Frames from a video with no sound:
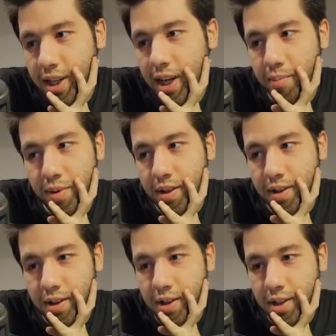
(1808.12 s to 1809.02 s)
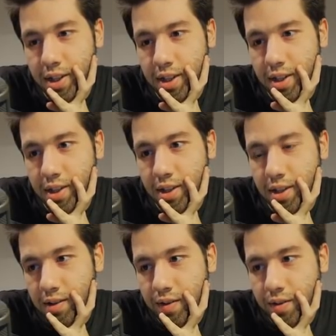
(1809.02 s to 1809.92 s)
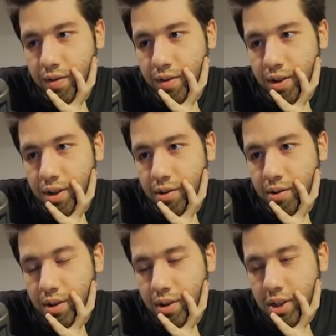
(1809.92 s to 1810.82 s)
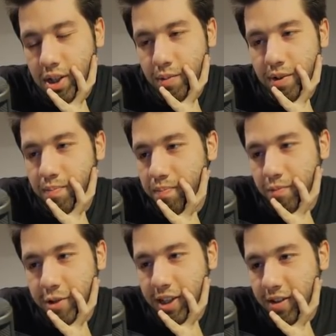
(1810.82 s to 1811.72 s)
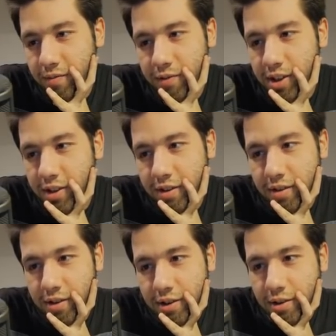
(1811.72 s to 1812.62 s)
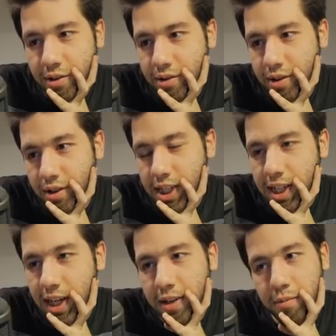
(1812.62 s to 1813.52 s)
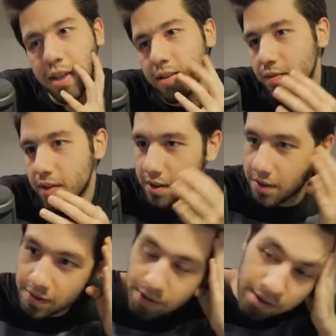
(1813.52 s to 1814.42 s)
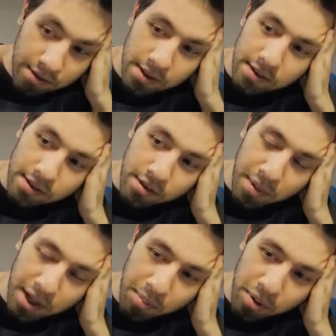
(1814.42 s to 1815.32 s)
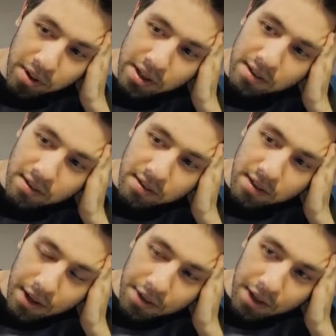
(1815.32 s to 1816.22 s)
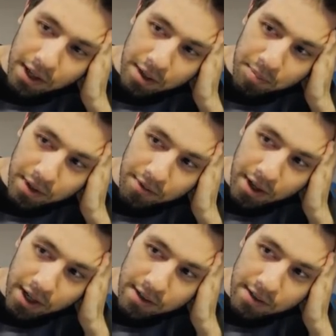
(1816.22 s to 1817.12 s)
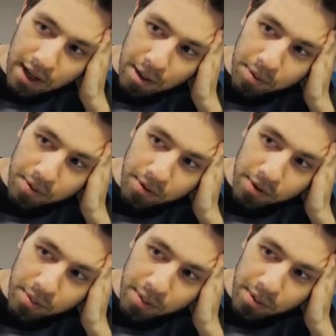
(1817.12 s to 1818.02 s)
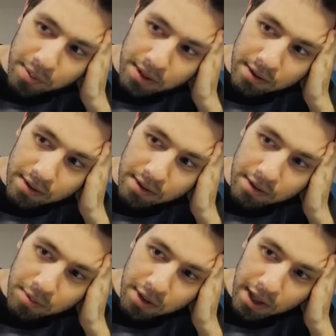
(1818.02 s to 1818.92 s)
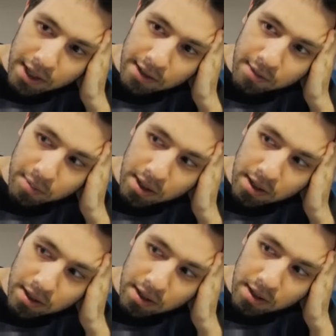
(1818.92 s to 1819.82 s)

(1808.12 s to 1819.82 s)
I can't play the Guardian. It's too slow. I don't want to waste Vernasil though. I can't waste Vernasil. It's too many points. I think I can play Vryhead Sapper for the moment. See where that gets me.